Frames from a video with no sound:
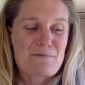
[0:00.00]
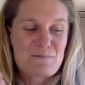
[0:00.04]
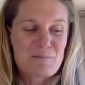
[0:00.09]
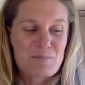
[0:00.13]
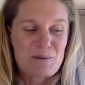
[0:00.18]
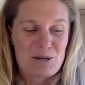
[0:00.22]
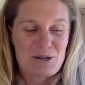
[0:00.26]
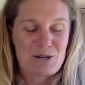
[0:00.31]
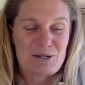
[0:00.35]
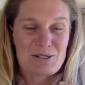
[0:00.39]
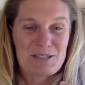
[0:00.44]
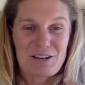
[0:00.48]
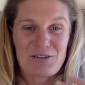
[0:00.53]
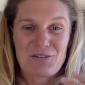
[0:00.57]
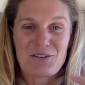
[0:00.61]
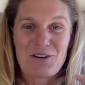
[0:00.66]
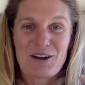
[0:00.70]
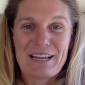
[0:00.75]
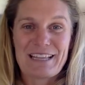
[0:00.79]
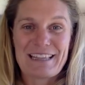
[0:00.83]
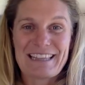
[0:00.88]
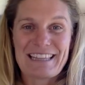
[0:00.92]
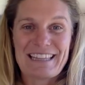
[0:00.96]
because I
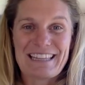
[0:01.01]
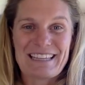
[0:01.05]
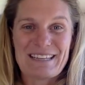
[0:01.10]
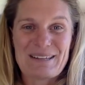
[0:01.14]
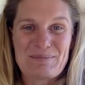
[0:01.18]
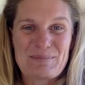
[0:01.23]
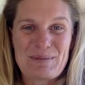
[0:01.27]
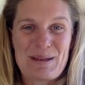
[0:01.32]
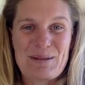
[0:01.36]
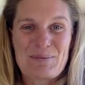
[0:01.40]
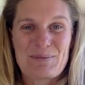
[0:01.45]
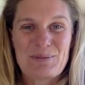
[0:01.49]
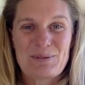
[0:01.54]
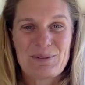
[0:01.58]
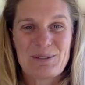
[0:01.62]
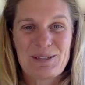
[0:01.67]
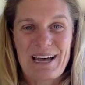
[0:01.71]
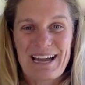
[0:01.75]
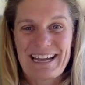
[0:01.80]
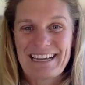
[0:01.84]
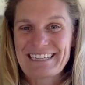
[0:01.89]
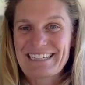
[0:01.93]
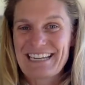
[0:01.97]
find that people
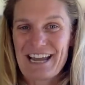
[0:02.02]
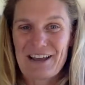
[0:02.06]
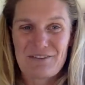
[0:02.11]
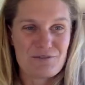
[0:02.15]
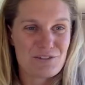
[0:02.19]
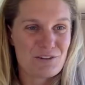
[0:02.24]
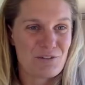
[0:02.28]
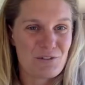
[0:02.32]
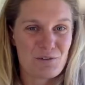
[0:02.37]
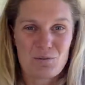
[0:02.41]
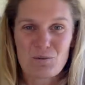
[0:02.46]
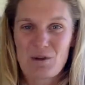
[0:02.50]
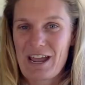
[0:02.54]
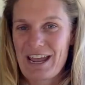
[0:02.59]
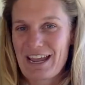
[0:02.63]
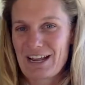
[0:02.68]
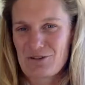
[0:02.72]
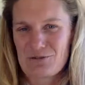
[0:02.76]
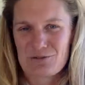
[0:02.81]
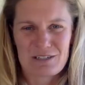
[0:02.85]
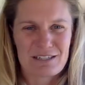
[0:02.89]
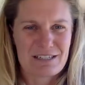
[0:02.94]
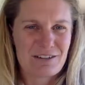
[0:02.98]
like to have different
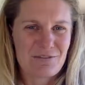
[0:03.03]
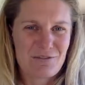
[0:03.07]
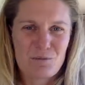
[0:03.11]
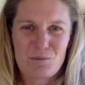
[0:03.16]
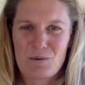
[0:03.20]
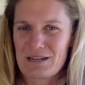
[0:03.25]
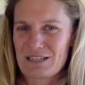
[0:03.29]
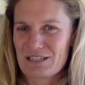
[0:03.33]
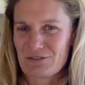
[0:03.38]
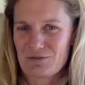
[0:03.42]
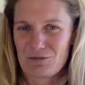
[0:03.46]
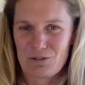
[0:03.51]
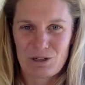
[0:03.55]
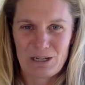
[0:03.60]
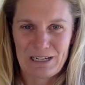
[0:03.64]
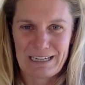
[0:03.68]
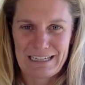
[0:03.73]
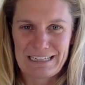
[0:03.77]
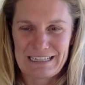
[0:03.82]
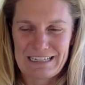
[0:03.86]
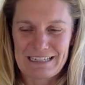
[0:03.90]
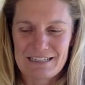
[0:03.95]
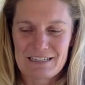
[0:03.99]
angles and different ways of looking
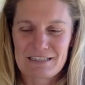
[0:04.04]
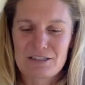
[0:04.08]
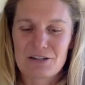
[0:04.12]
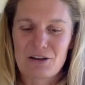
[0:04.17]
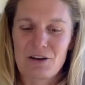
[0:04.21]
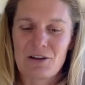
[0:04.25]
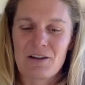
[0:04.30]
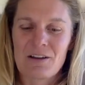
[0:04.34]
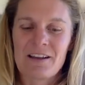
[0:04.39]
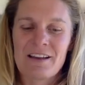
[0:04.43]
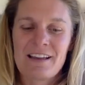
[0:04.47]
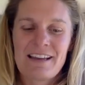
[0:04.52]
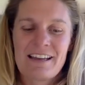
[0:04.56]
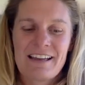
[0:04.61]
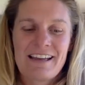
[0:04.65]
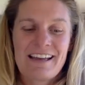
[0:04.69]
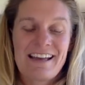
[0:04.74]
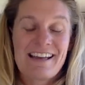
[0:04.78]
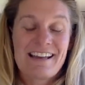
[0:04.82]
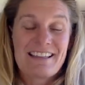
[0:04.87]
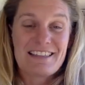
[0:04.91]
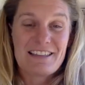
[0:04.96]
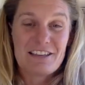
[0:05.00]
at this. So
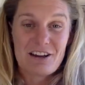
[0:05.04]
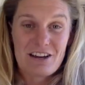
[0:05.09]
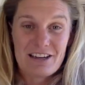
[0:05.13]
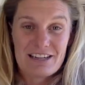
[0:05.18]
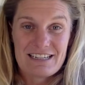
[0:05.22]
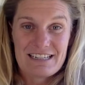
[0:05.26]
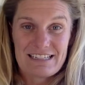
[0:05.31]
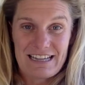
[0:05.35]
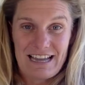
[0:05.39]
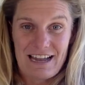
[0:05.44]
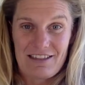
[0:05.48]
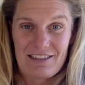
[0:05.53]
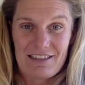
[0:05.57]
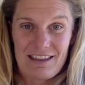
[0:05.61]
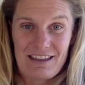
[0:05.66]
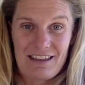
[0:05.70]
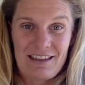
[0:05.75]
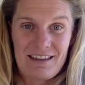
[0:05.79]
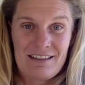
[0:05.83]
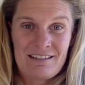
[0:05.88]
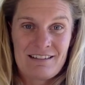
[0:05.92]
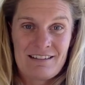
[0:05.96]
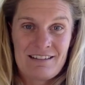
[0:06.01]
the idea's out
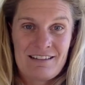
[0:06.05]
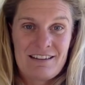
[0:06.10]
there.